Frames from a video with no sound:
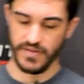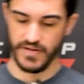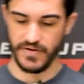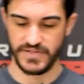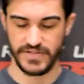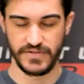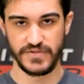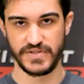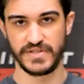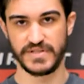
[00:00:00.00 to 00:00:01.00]
Now, it still
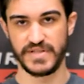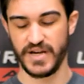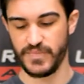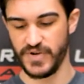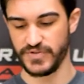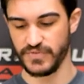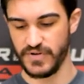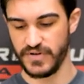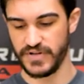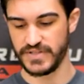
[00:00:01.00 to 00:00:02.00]
uses a tack module
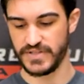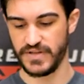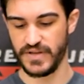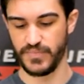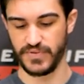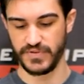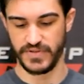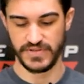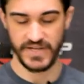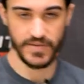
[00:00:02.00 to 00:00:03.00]
harness, and
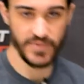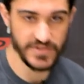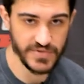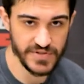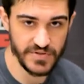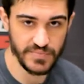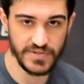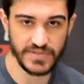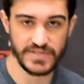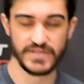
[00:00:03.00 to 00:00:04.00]
the tack module still
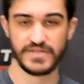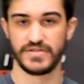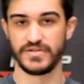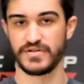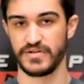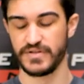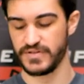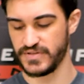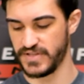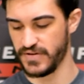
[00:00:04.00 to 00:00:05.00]
plugs into your
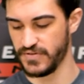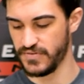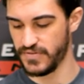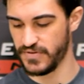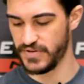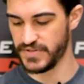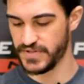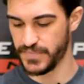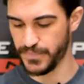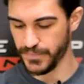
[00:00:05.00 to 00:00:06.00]
standalone
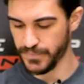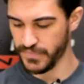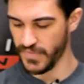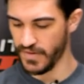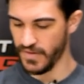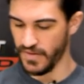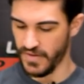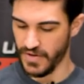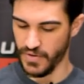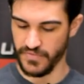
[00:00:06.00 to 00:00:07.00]
harness.
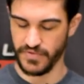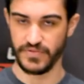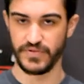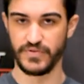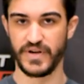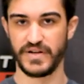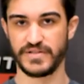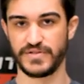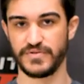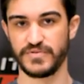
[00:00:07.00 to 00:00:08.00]
However, you get
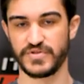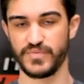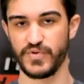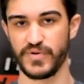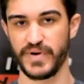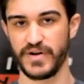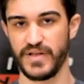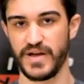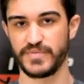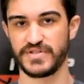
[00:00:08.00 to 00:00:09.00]
into some more pedal
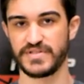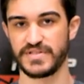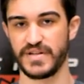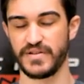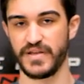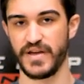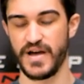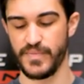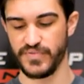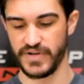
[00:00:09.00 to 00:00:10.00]
options, and they
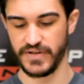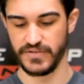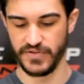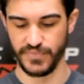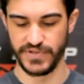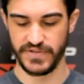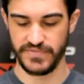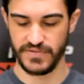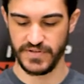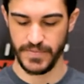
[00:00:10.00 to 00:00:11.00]
operate a little bit
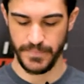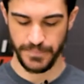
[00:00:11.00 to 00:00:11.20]
differently.